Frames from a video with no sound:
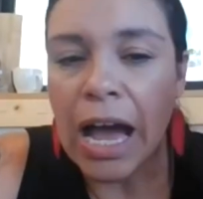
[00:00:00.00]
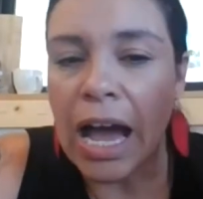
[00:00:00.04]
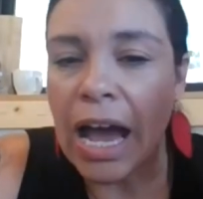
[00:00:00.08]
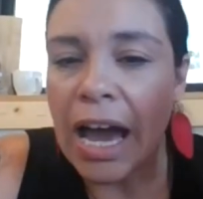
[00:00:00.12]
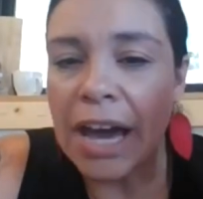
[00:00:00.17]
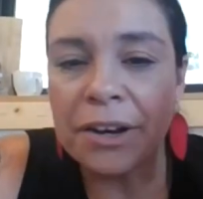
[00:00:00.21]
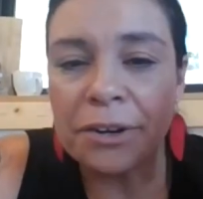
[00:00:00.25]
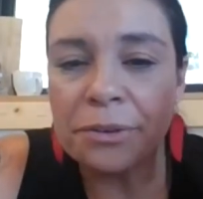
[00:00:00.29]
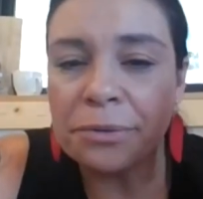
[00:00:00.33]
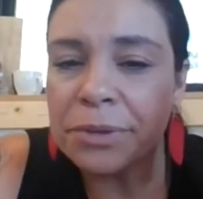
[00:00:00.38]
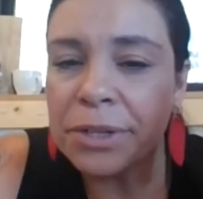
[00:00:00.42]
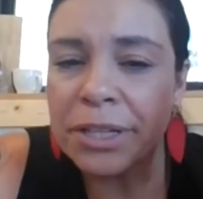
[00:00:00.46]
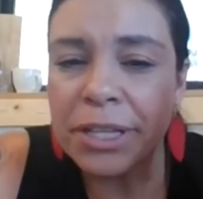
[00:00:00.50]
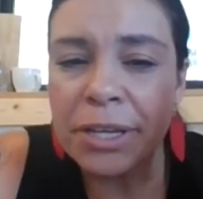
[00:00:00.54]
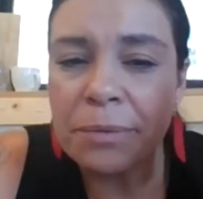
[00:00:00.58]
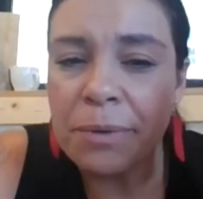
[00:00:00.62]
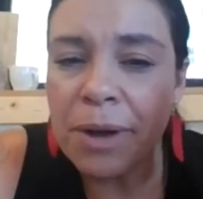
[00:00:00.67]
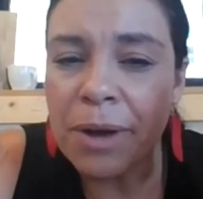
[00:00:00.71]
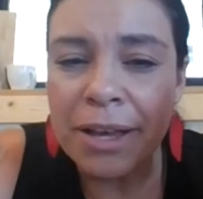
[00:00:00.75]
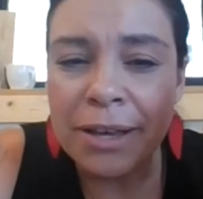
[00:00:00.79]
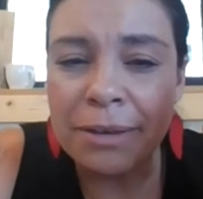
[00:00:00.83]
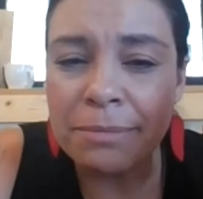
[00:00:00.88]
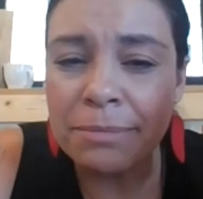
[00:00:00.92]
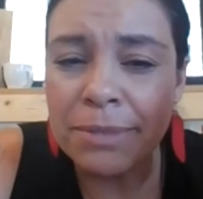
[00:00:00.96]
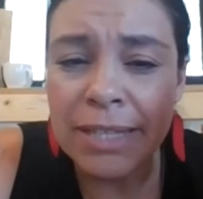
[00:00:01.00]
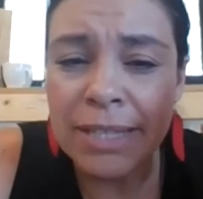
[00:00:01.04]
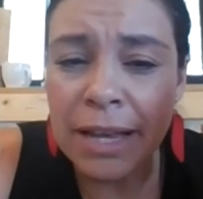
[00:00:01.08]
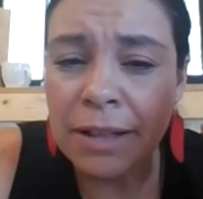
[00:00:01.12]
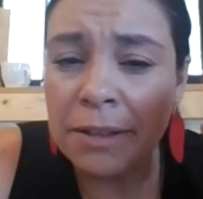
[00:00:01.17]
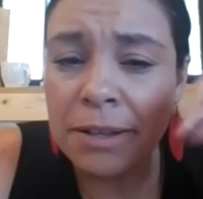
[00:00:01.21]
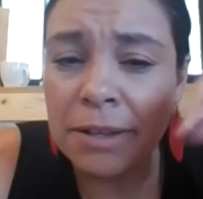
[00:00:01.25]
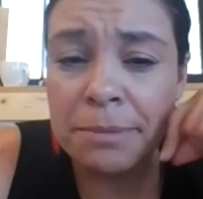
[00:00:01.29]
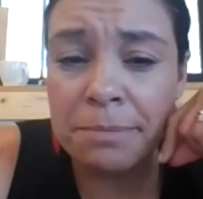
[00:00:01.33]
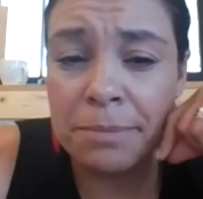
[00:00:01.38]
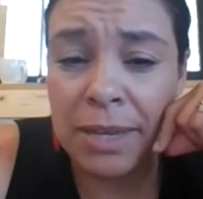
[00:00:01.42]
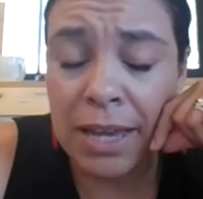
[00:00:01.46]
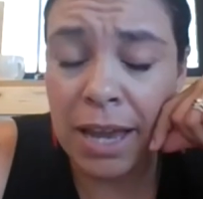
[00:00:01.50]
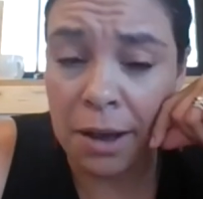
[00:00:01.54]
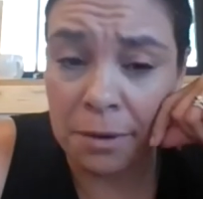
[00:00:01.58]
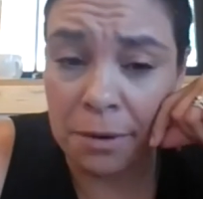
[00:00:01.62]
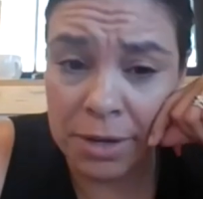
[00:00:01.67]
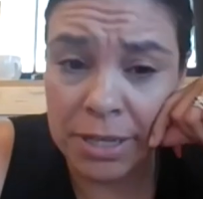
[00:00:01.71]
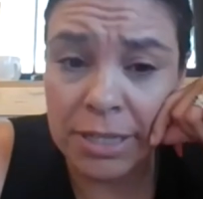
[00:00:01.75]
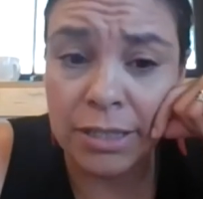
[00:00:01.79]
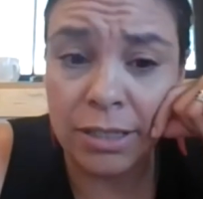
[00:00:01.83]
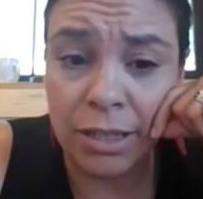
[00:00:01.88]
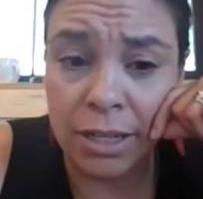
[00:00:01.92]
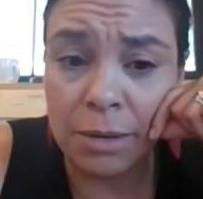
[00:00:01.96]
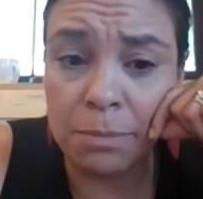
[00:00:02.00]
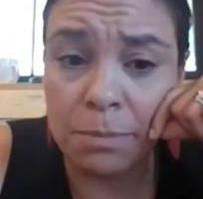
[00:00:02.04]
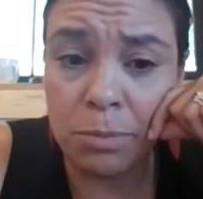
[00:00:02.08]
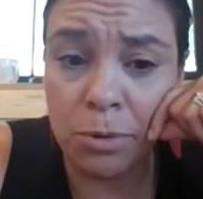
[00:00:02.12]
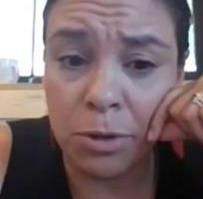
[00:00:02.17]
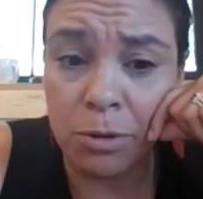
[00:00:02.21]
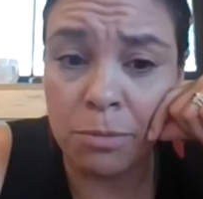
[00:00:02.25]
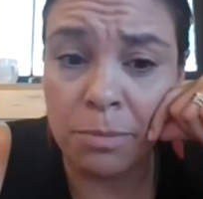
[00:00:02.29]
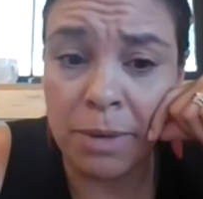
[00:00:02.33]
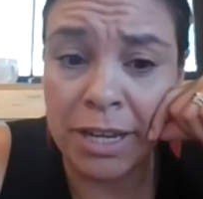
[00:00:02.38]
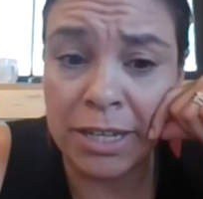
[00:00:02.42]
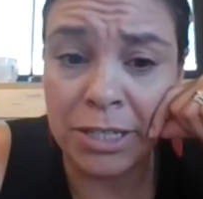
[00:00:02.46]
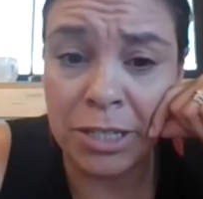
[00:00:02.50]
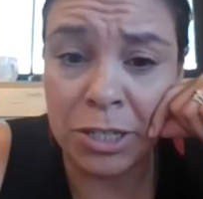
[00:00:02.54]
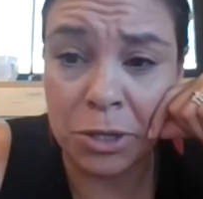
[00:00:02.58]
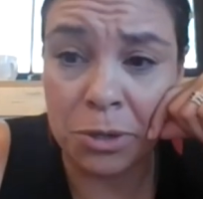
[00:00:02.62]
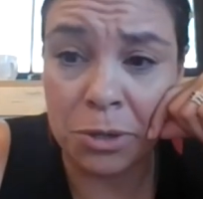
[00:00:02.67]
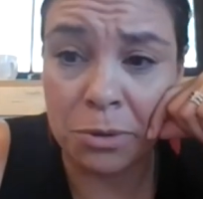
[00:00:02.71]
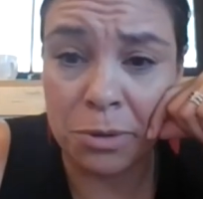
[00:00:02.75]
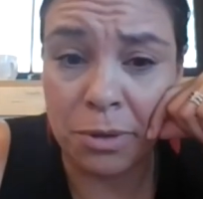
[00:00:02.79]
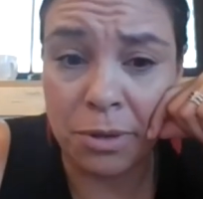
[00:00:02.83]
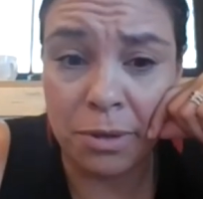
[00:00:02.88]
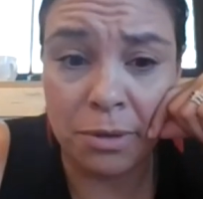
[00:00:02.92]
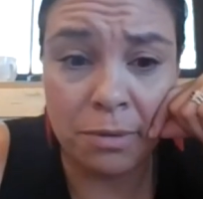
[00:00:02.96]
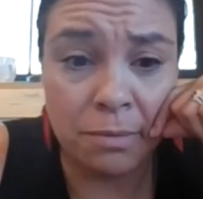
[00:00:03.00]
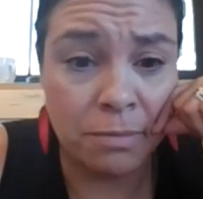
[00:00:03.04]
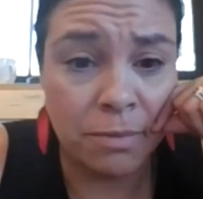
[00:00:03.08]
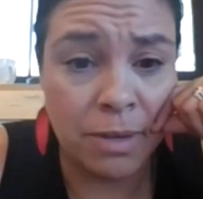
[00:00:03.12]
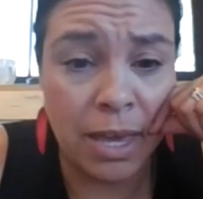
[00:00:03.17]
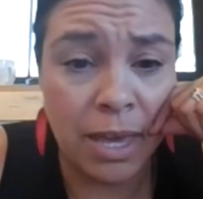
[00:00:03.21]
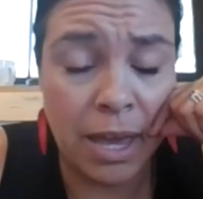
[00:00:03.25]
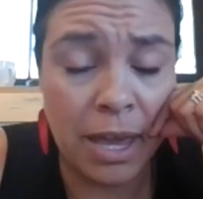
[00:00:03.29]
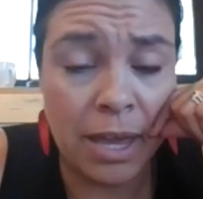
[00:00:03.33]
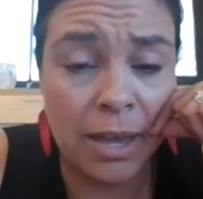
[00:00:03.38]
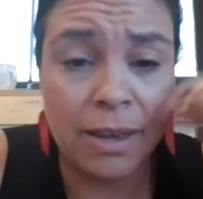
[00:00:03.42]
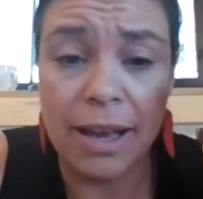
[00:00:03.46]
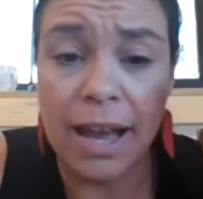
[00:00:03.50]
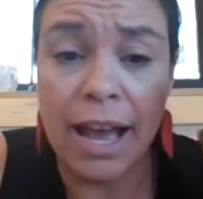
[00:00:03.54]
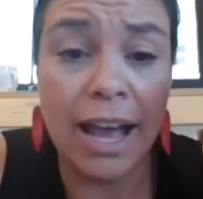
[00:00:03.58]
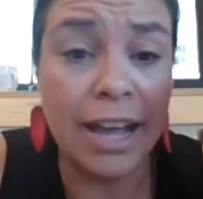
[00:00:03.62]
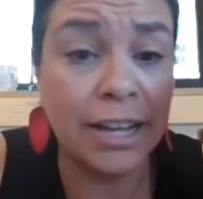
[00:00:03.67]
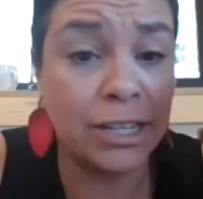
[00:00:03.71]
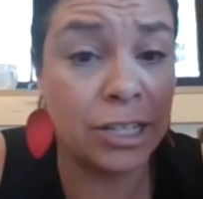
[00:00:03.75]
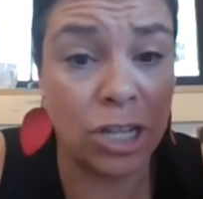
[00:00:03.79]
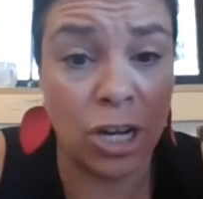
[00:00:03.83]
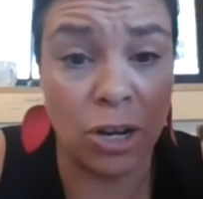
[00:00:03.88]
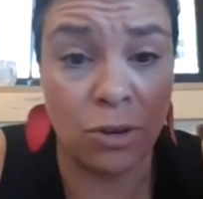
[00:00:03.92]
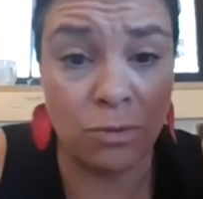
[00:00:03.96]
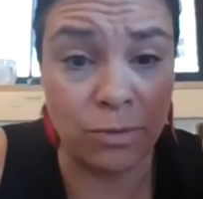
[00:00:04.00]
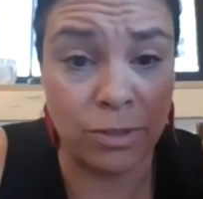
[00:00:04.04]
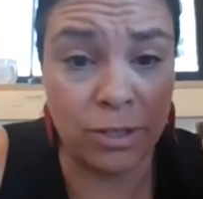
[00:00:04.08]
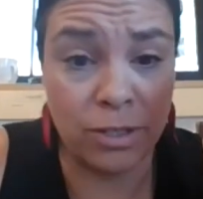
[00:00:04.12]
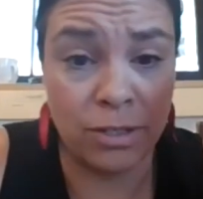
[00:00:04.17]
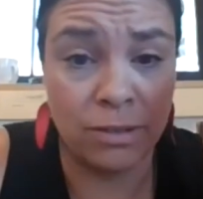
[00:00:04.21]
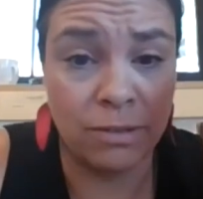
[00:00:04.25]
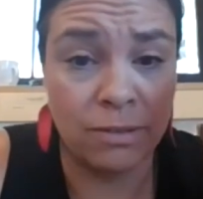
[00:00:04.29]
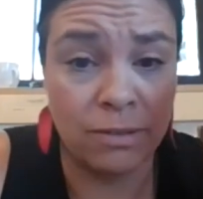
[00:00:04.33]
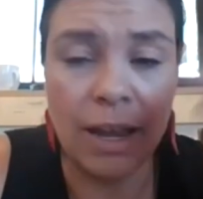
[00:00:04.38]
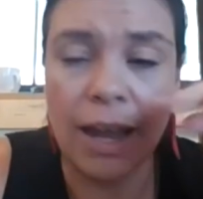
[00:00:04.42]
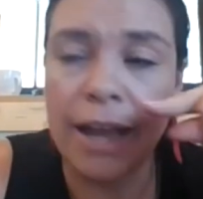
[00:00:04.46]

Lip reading: I don't really want him telling me how he's gonna pull my tooth, okay? I don't.